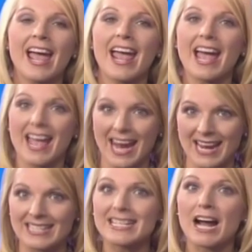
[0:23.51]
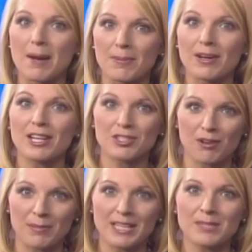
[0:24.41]
a hand and upper
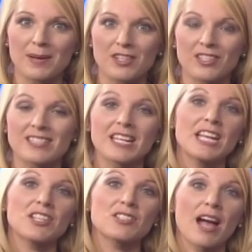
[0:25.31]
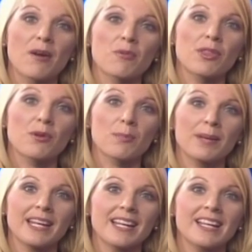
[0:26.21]
extremity specialist, and he is uh, with
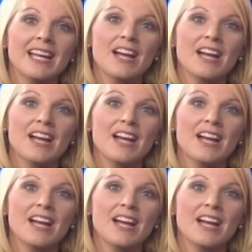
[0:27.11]
Orthopedic